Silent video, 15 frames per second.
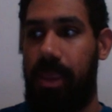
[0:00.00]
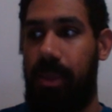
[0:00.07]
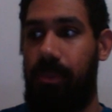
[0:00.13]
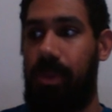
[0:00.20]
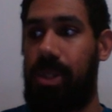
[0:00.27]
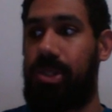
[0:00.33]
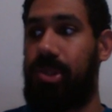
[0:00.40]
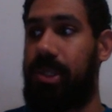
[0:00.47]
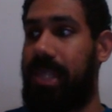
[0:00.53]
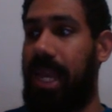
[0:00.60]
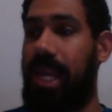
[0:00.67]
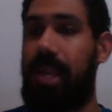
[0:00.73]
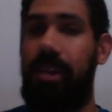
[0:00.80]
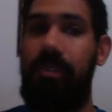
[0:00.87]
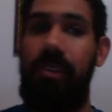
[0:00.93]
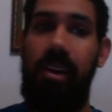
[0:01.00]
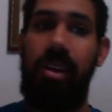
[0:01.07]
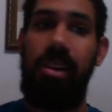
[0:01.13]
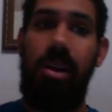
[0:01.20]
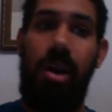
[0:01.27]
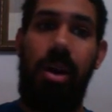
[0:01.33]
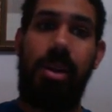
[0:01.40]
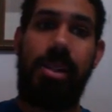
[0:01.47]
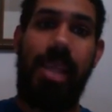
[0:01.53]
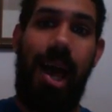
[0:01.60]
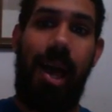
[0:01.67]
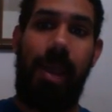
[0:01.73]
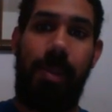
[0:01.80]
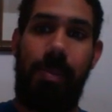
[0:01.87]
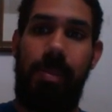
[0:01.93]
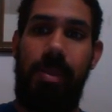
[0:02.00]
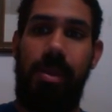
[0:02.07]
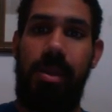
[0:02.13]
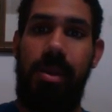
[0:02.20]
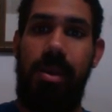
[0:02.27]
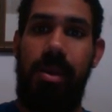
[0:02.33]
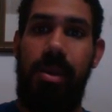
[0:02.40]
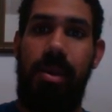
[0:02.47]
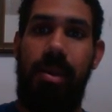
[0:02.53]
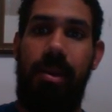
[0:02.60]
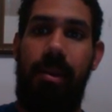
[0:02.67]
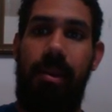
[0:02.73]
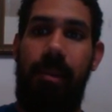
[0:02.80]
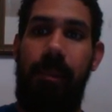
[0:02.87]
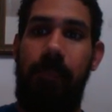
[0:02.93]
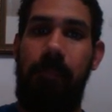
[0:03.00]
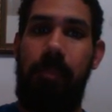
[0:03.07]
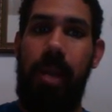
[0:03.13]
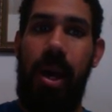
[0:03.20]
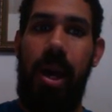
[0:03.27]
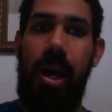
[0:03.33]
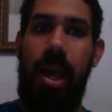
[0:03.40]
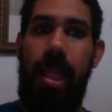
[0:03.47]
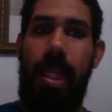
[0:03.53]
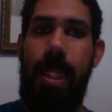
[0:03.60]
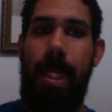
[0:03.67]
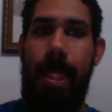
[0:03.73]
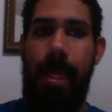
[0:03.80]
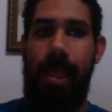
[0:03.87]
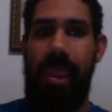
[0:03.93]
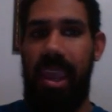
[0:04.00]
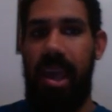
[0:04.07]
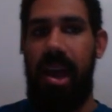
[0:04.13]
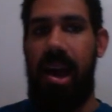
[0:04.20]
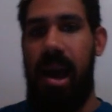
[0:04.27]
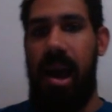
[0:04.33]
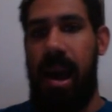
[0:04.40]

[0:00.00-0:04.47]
Which would take a very long time. But yeah.